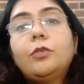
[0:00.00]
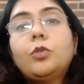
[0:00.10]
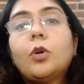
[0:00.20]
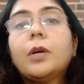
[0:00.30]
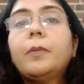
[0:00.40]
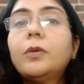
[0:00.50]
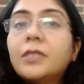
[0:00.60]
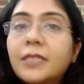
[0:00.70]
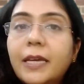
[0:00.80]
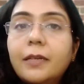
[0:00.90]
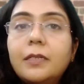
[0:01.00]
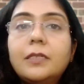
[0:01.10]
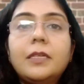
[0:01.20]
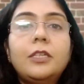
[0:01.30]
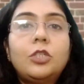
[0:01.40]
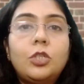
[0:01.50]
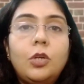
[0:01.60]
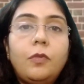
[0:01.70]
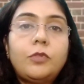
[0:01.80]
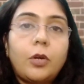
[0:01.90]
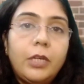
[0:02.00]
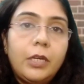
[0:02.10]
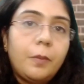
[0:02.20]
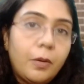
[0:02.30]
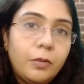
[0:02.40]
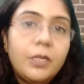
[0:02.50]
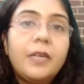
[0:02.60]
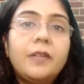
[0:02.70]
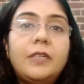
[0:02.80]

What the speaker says: to talk about skills instead of talking about